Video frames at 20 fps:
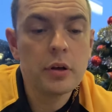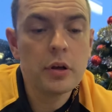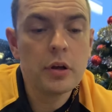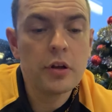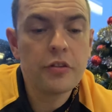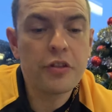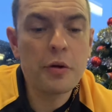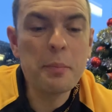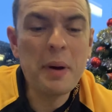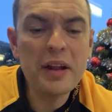
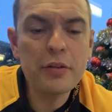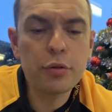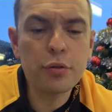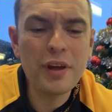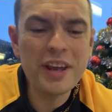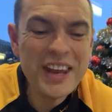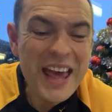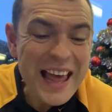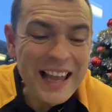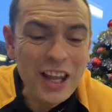The man said,
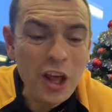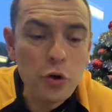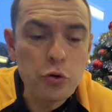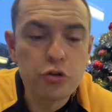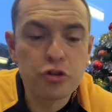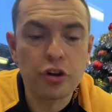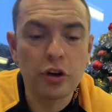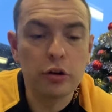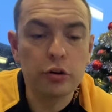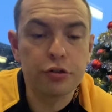Hello,
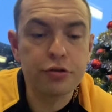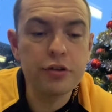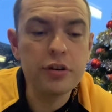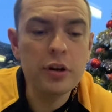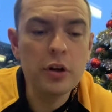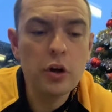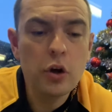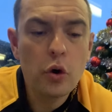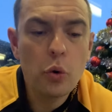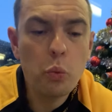children.
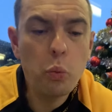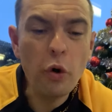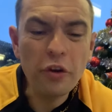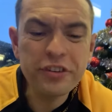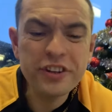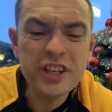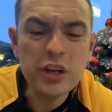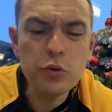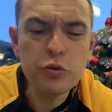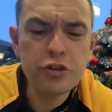What
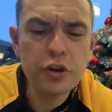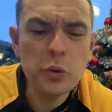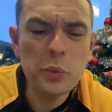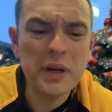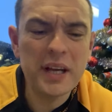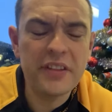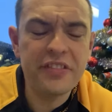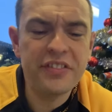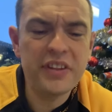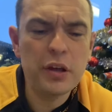are you doing
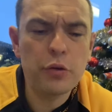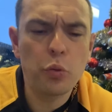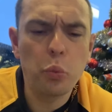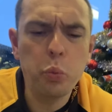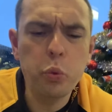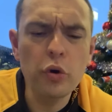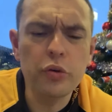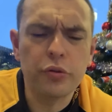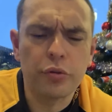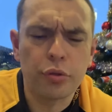in these
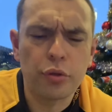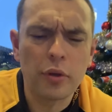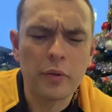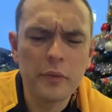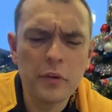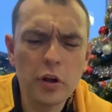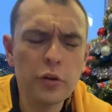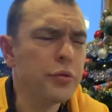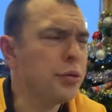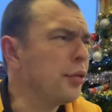woods
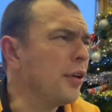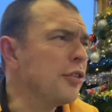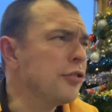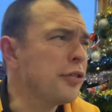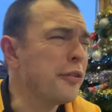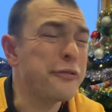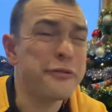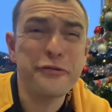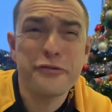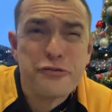on such a
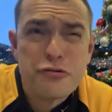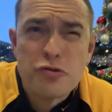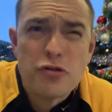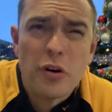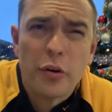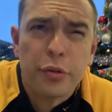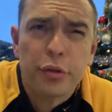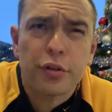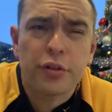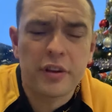
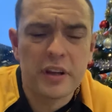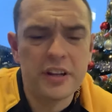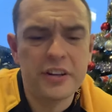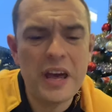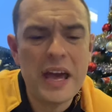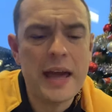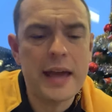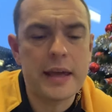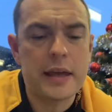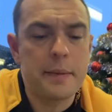frosty
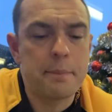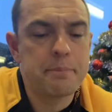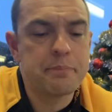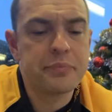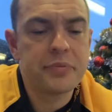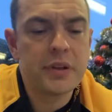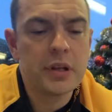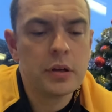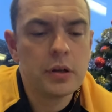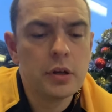day?
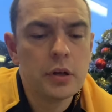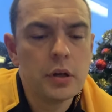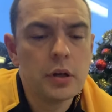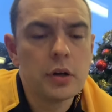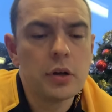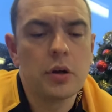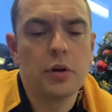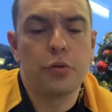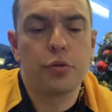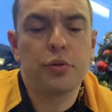
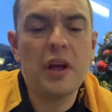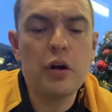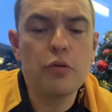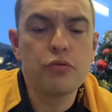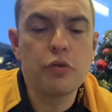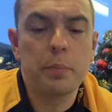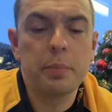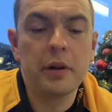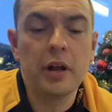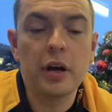Estelle
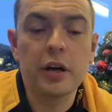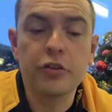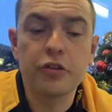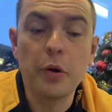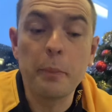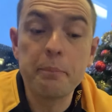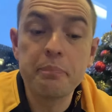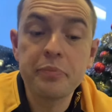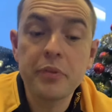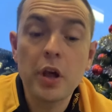replied,
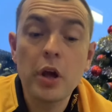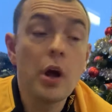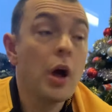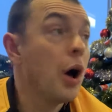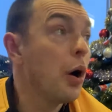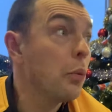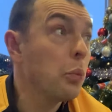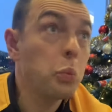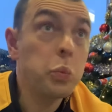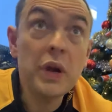
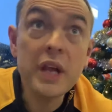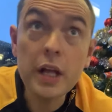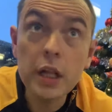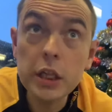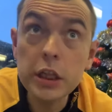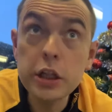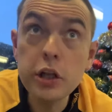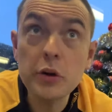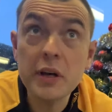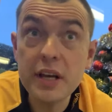We are
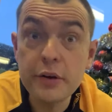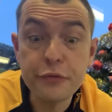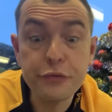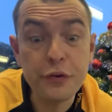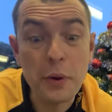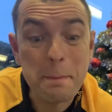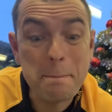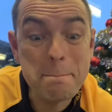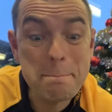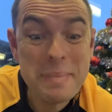looking for
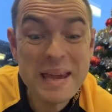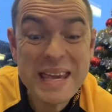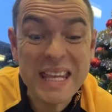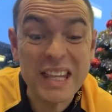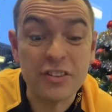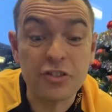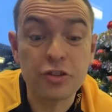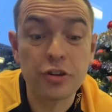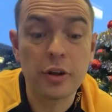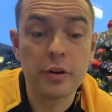
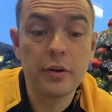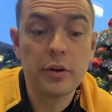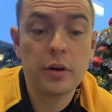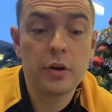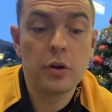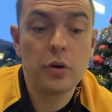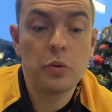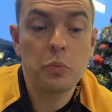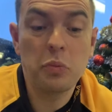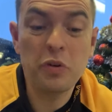meat
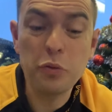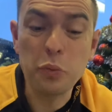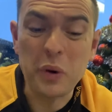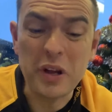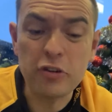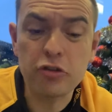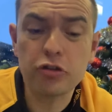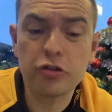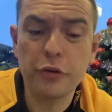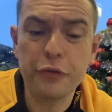with
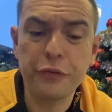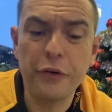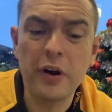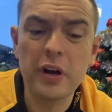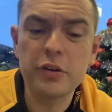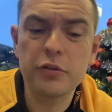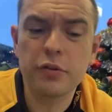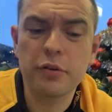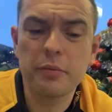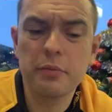which to
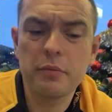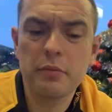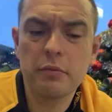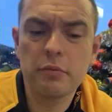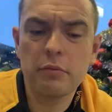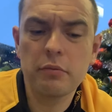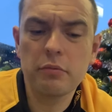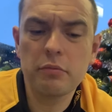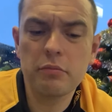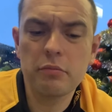find
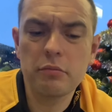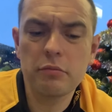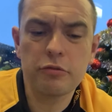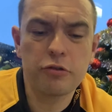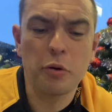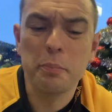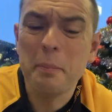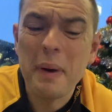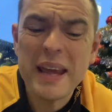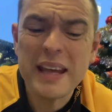to
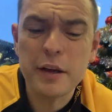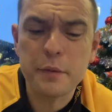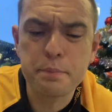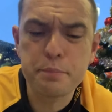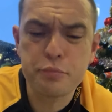make